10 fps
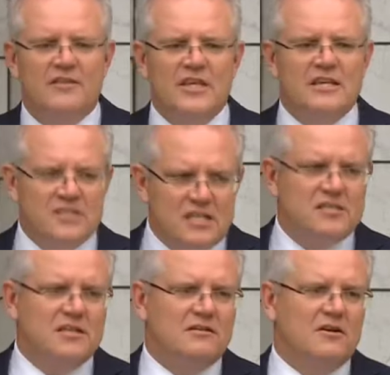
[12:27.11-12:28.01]
the
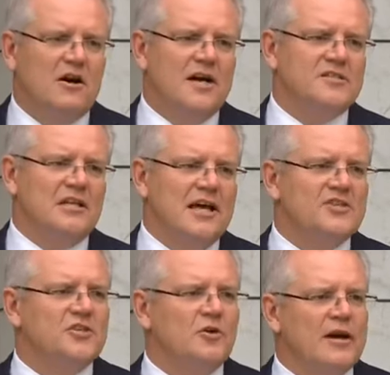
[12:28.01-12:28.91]
existing
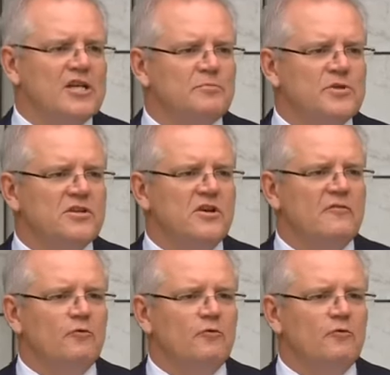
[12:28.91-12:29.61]
isolation arrangements